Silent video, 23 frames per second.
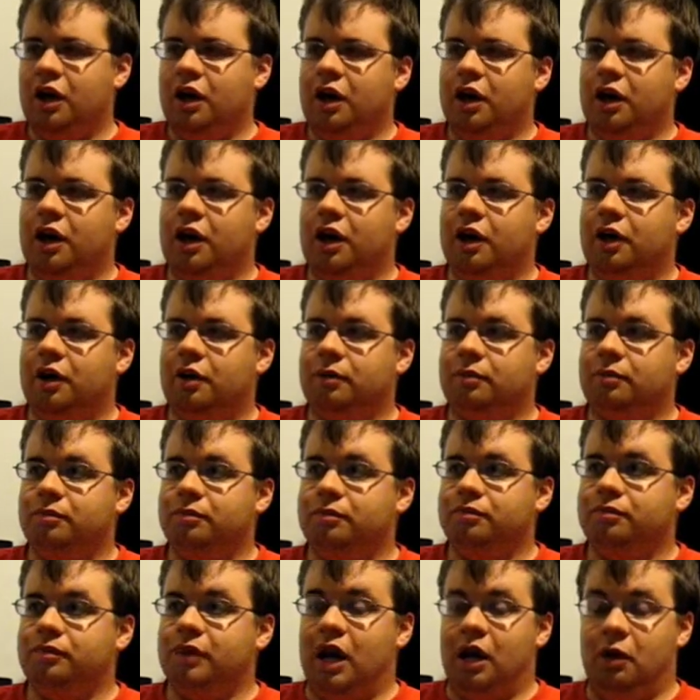
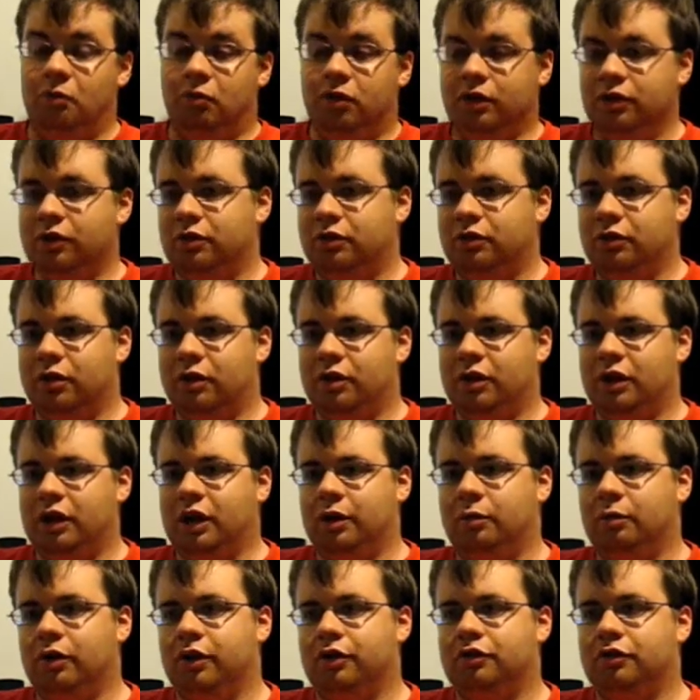I wanted to do a
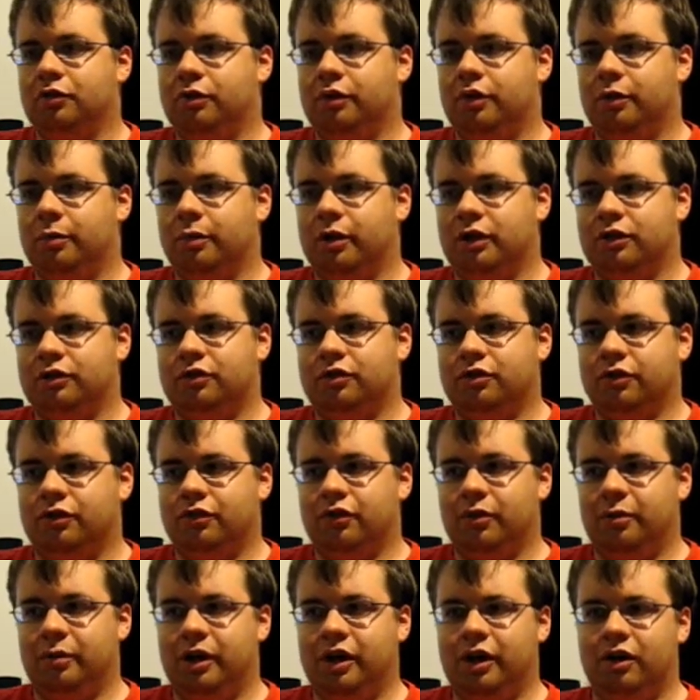collaboration with the Monster
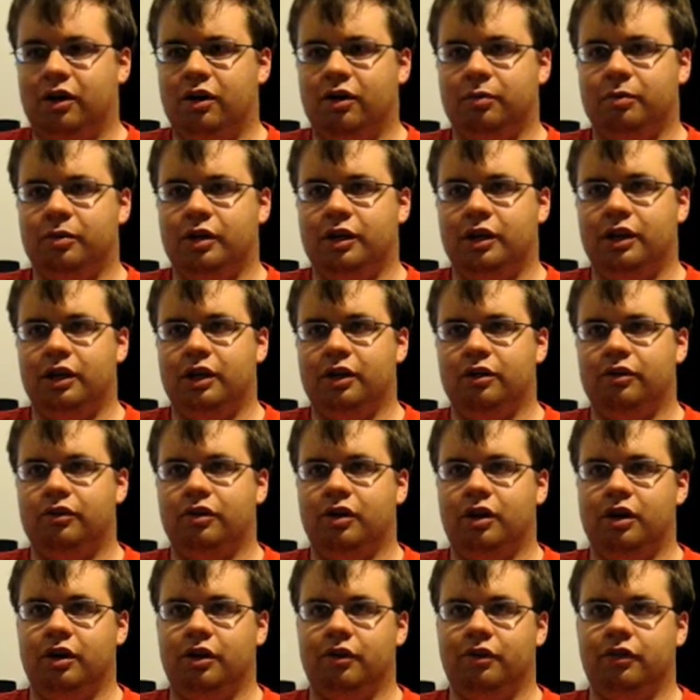from Hell, but he is
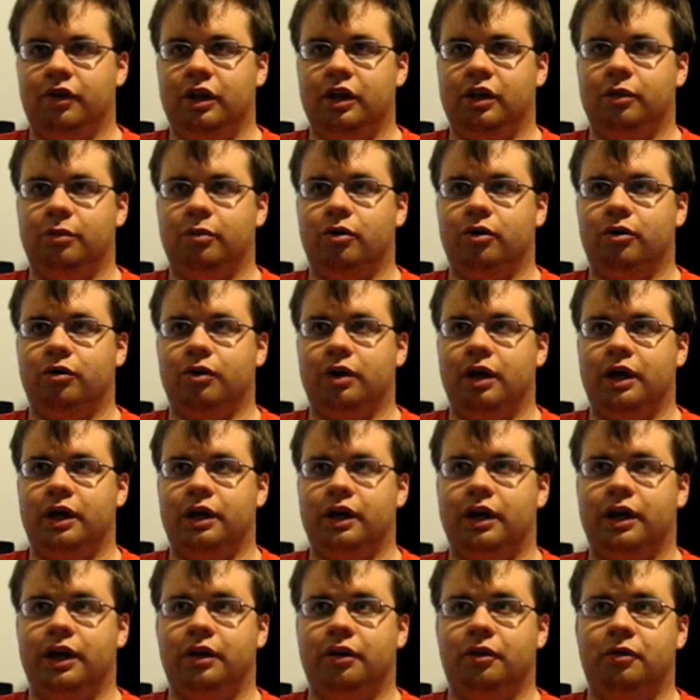unavailable right
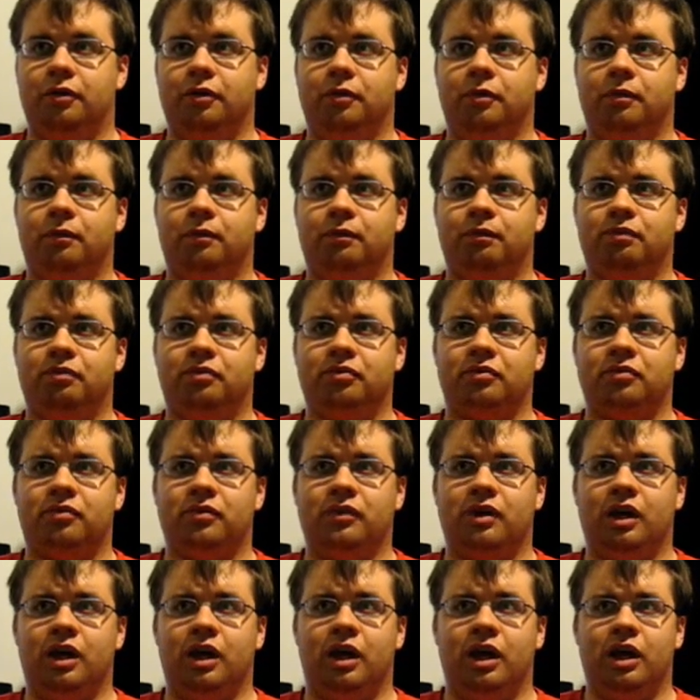now.
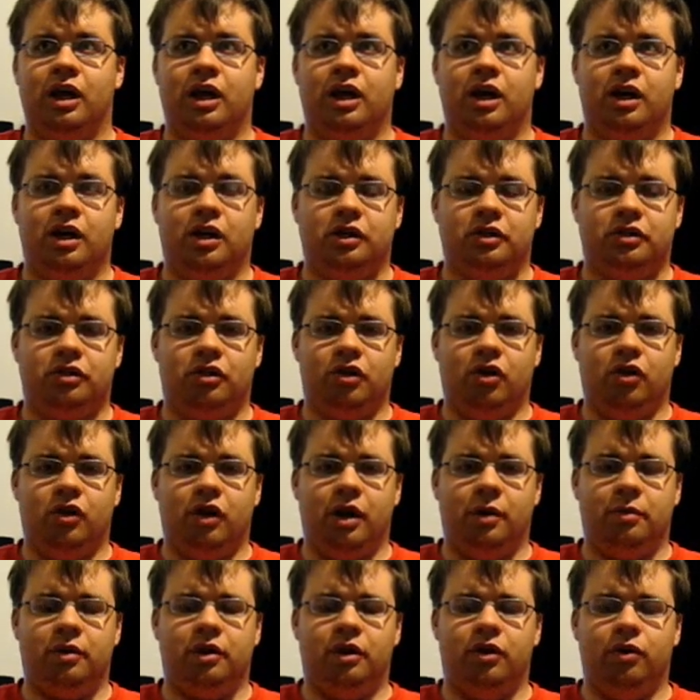So
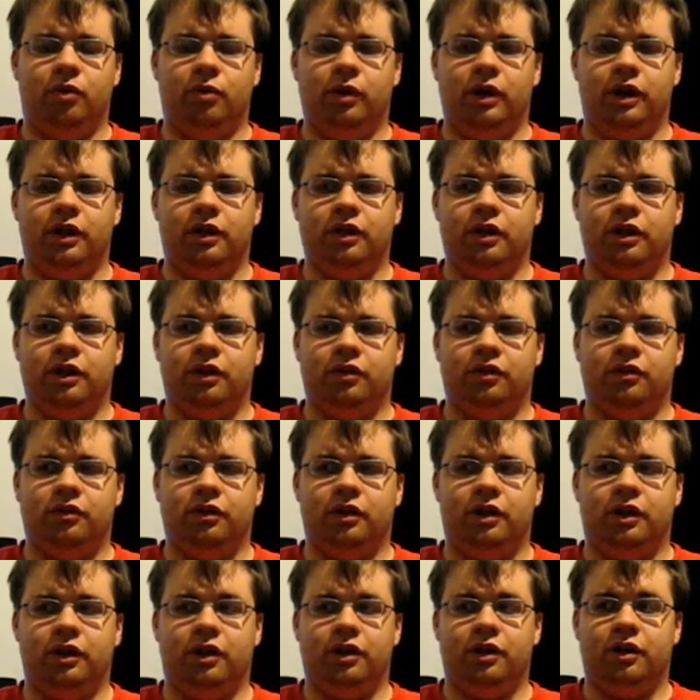I'm gonna wing this,
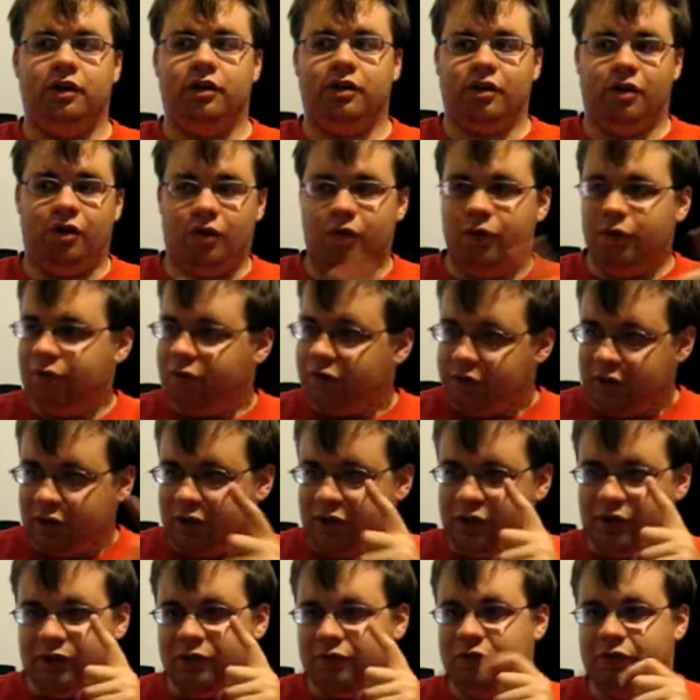and hopefully,
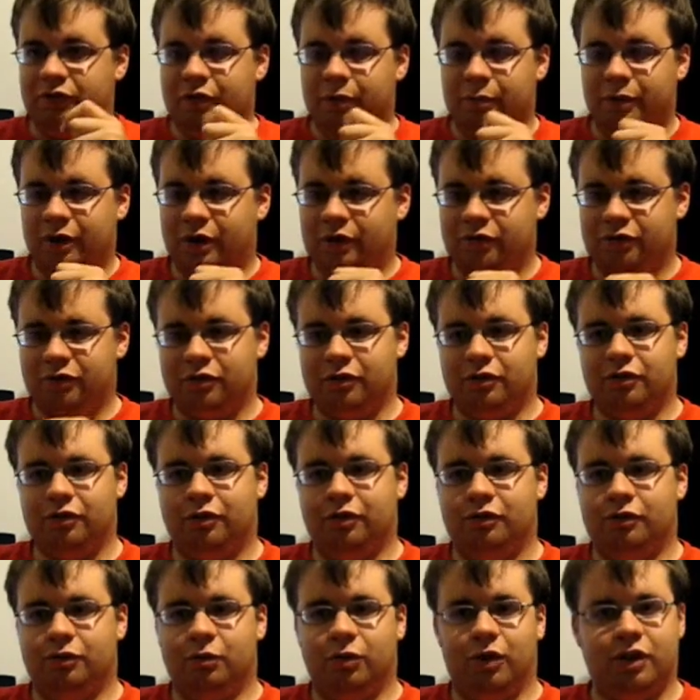if the Monster
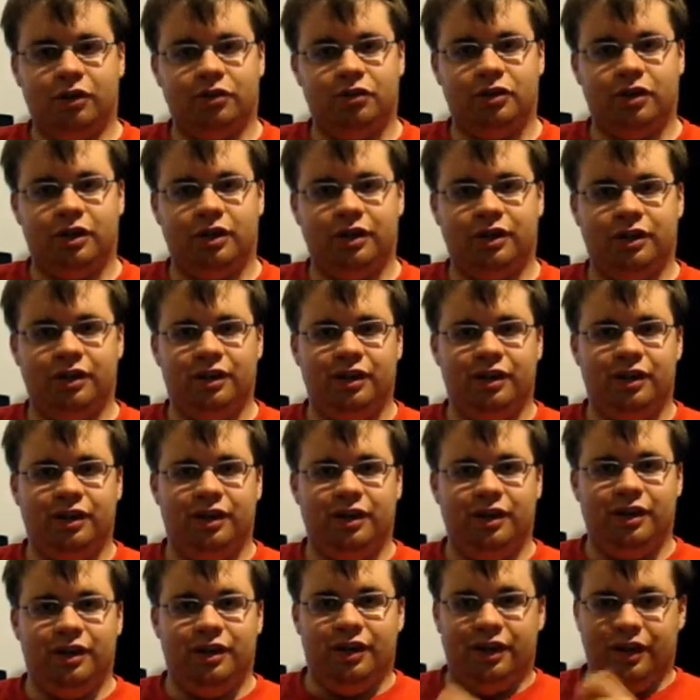is watching,
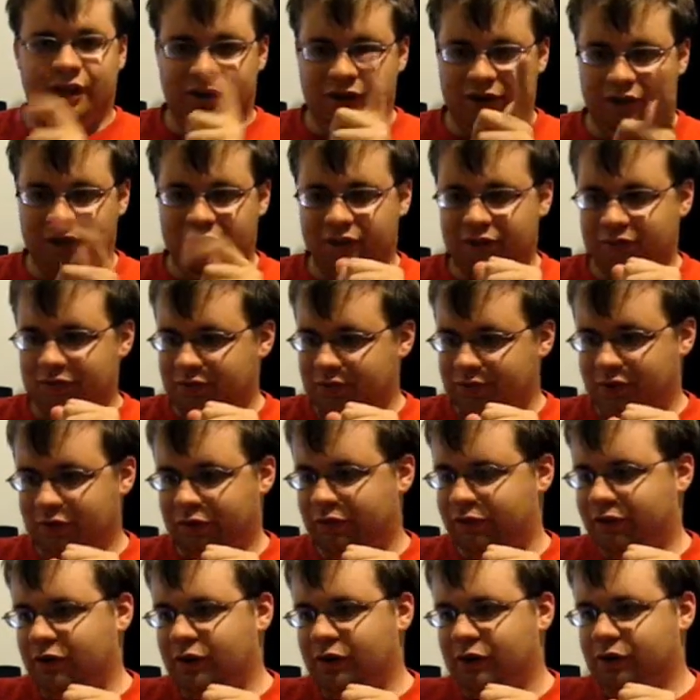he'll
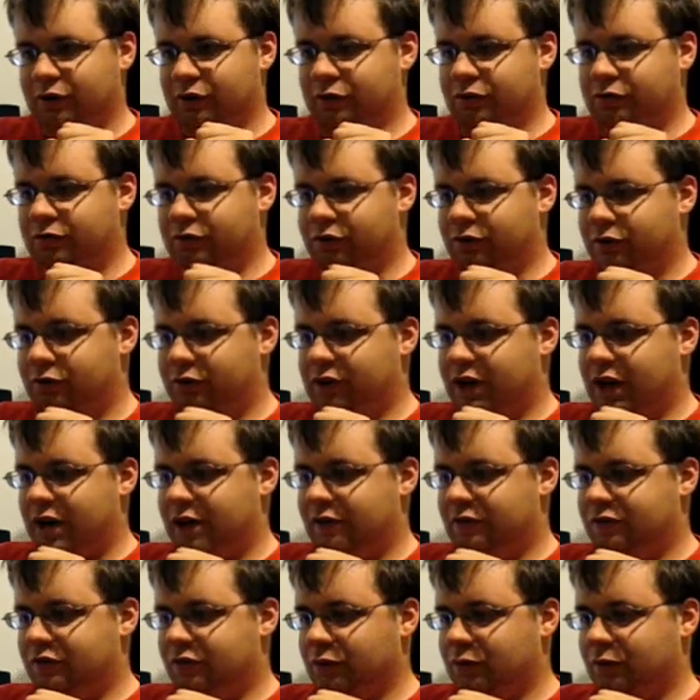follow suit
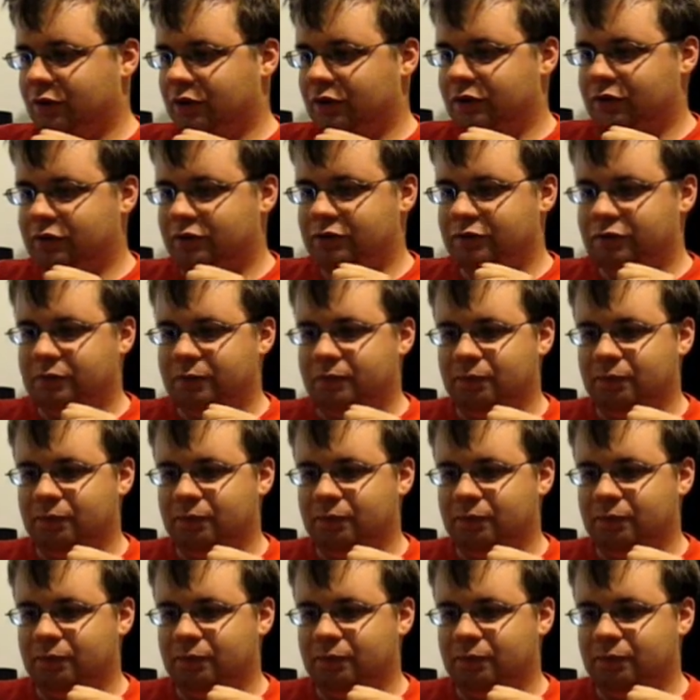afterwards.